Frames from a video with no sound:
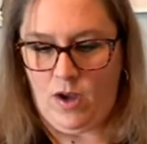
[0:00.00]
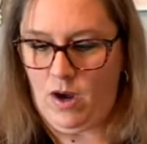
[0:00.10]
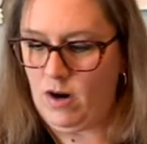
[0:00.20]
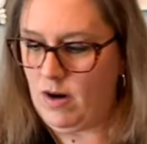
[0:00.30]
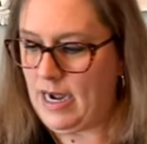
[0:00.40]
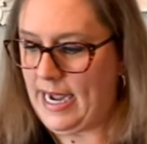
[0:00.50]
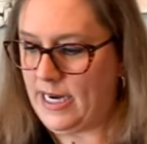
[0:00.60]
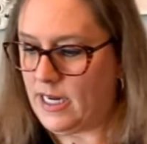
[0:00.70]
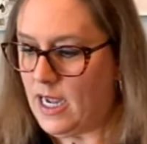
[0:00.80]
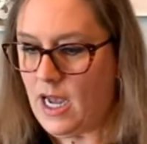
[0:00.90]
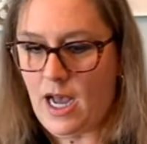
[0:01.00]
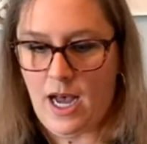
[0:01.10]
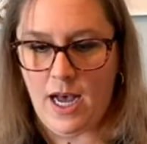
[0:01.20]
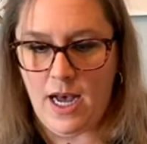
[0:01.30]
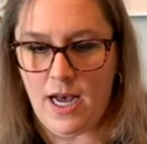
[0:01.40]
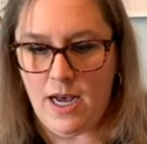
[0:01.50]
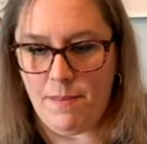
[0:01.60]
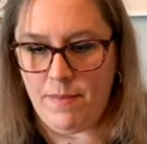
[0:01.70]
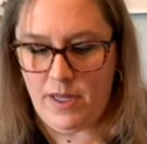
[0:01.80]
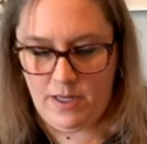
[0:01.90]
All right.
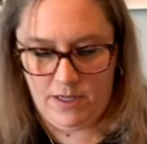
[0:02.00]
Um,